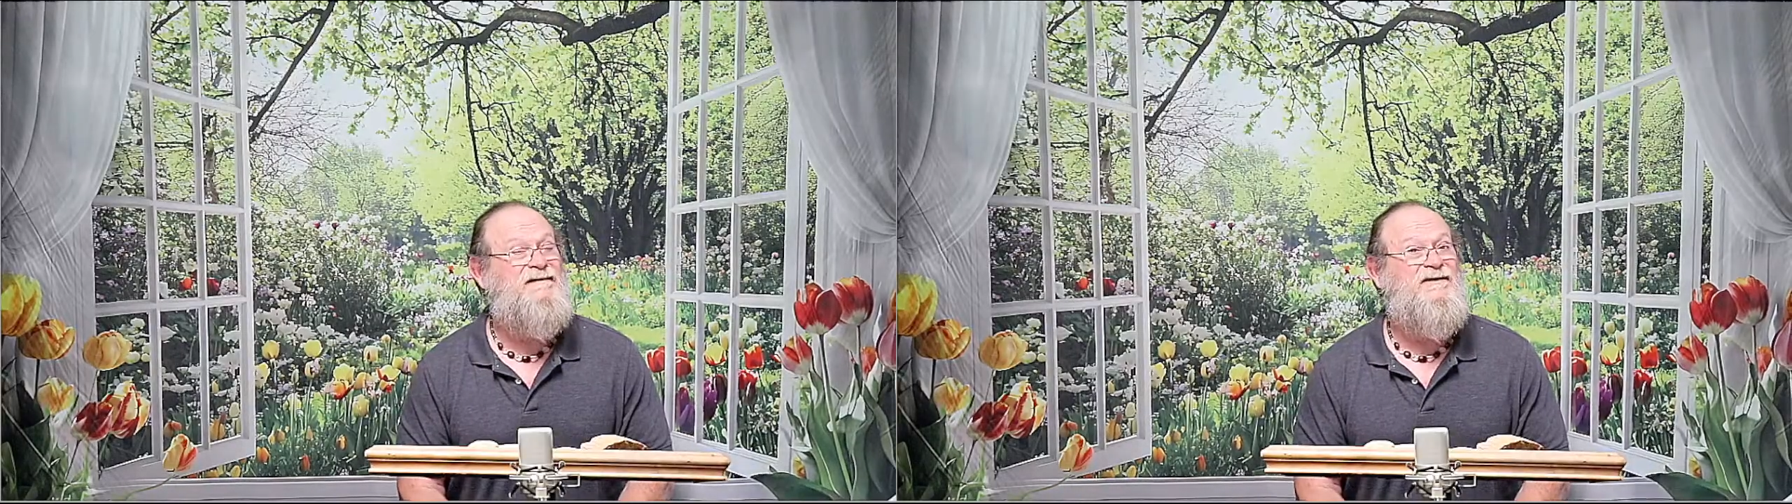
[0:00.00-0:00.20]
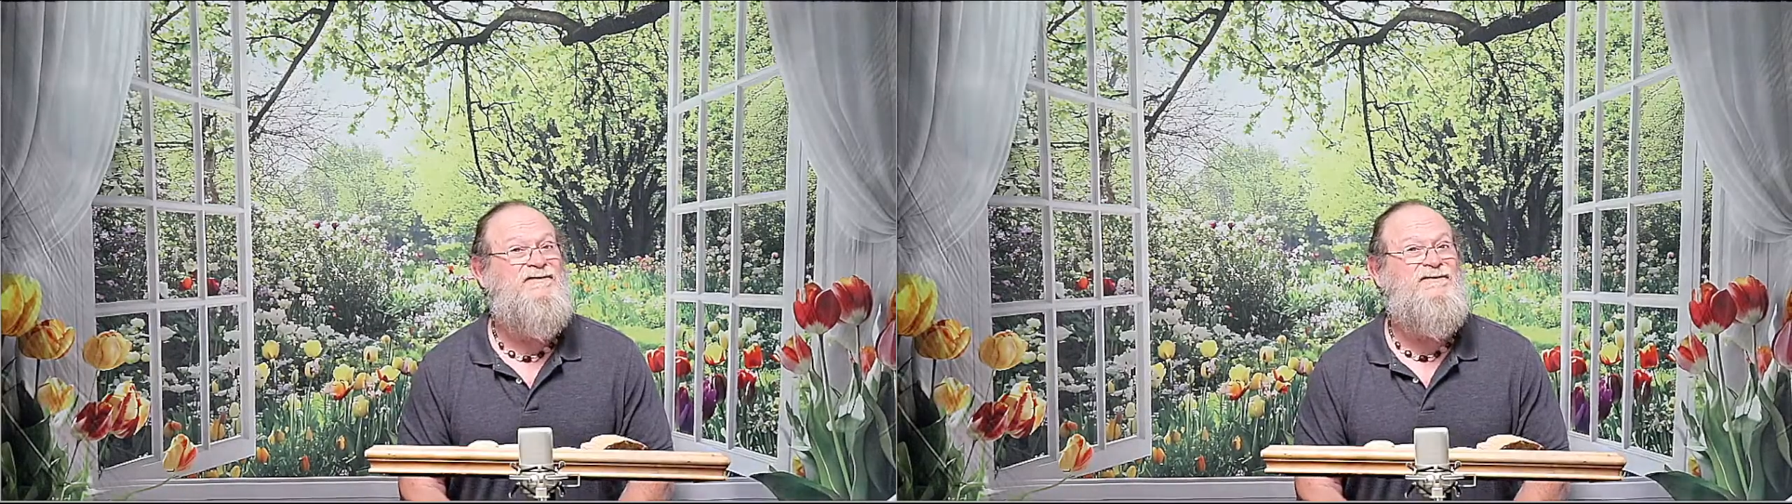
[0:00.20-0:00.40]

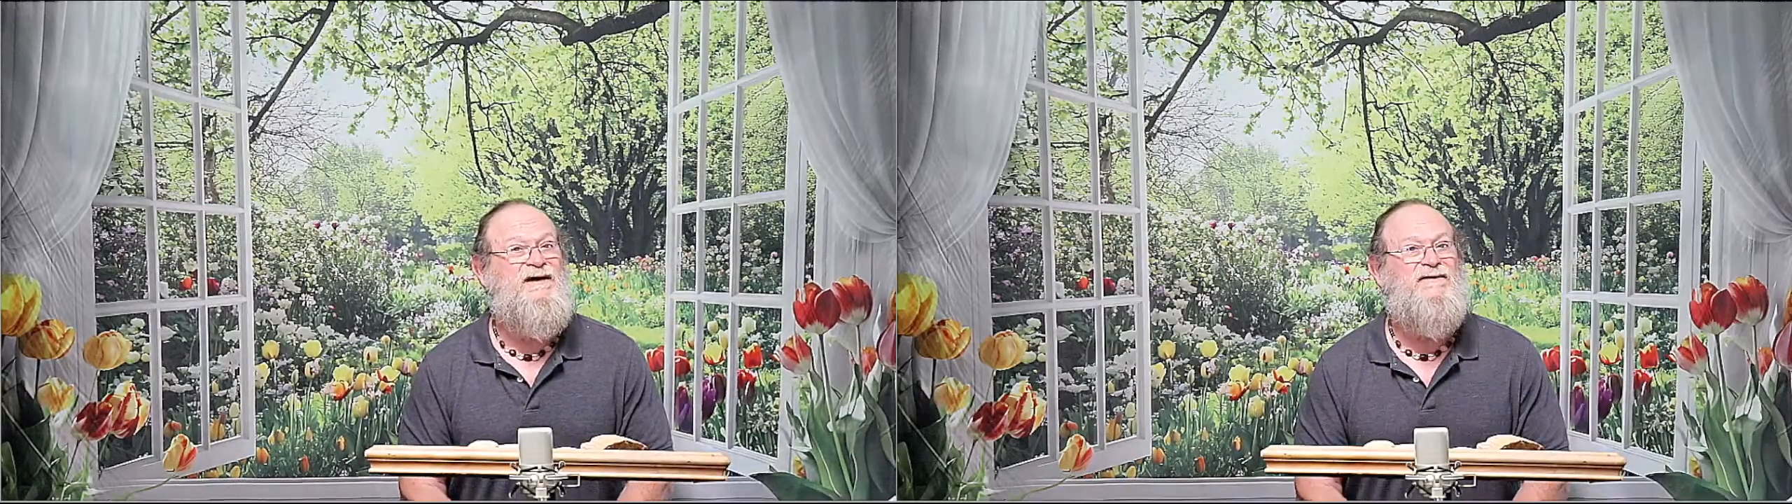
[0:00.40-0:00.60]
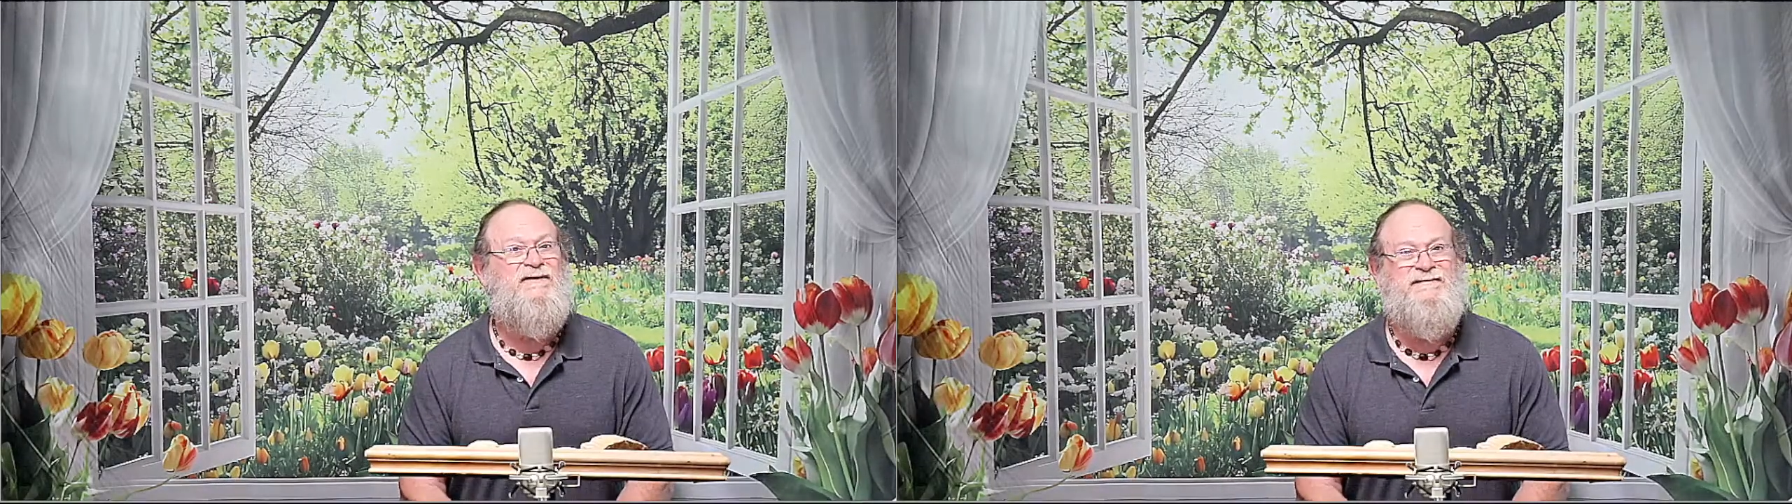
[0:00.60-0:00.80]

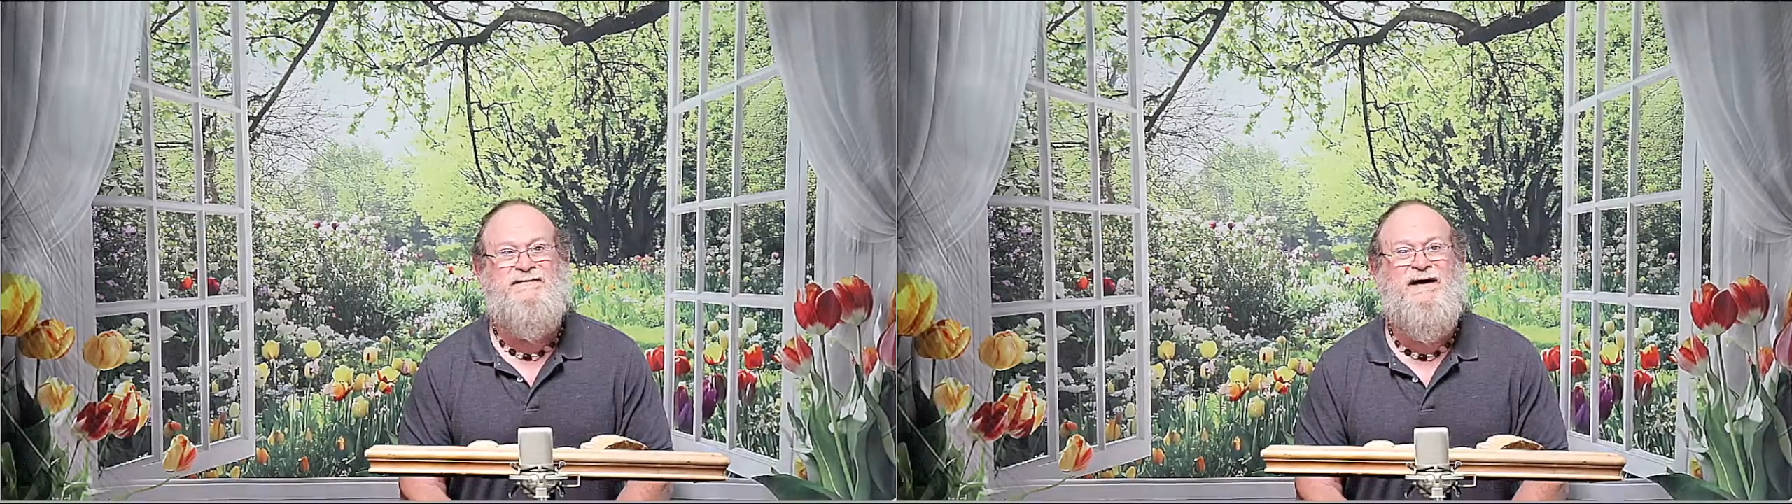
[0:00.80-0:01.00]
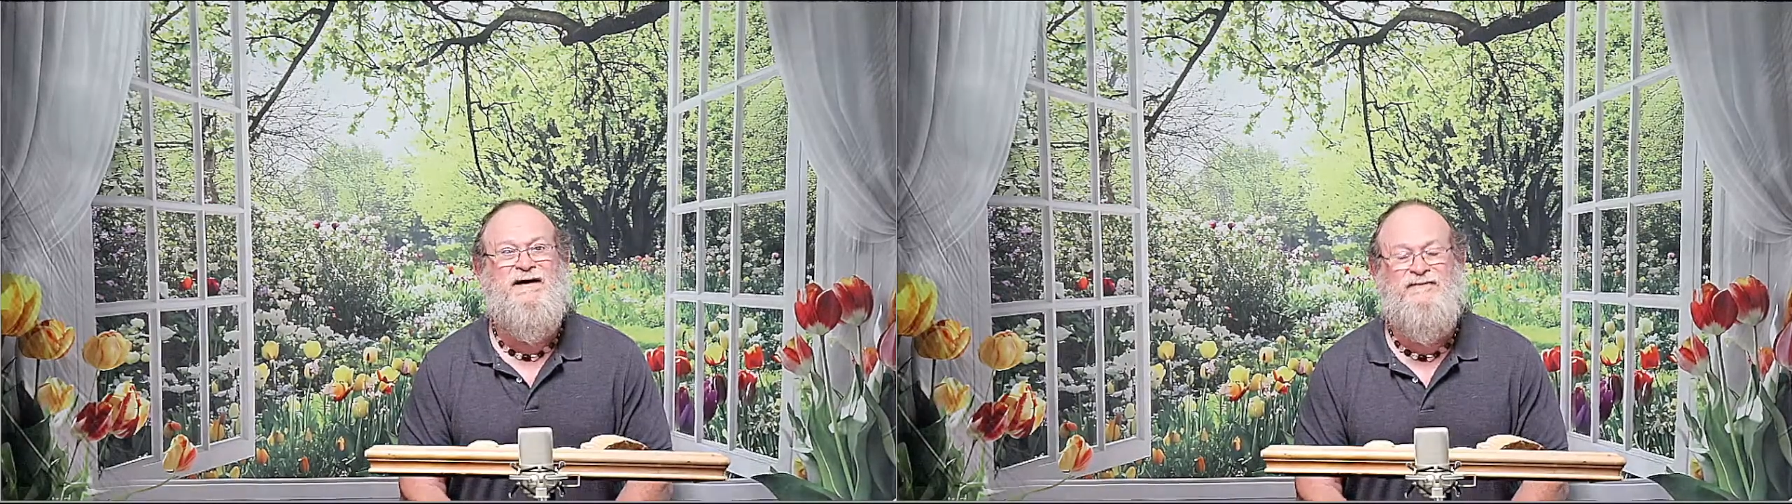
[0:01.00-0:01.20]
secrets to
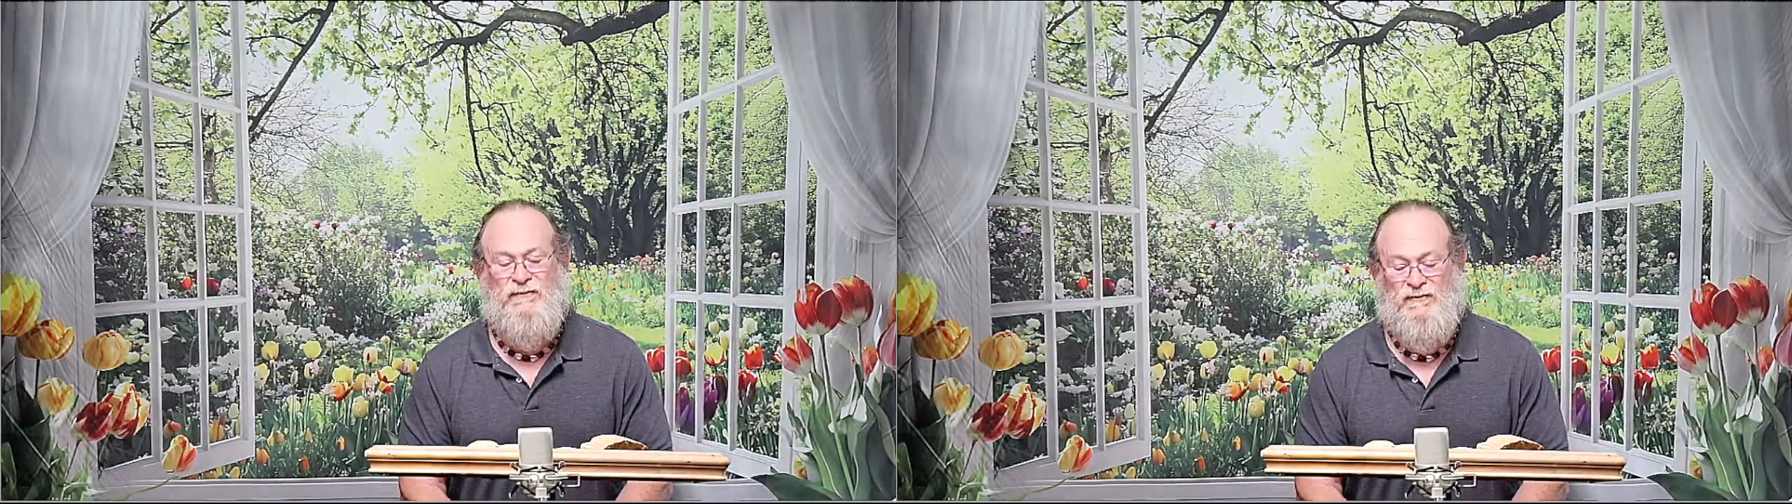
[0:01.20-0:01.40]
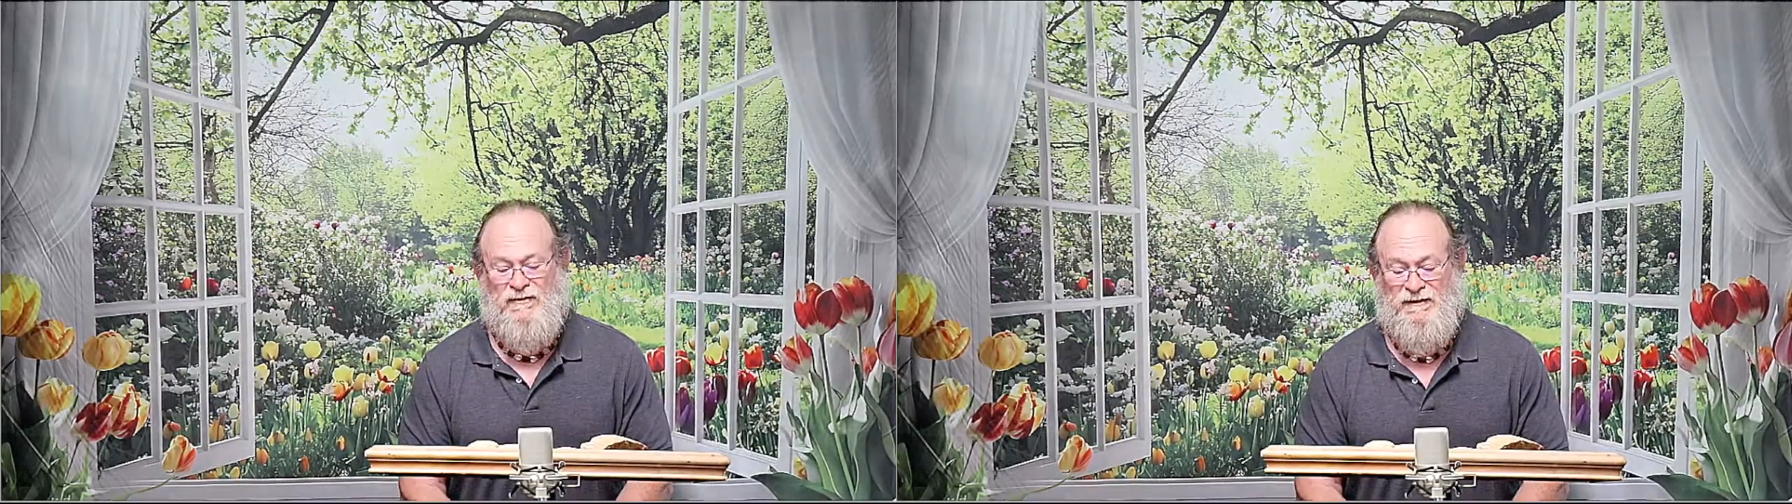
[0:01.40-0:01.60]
everyone.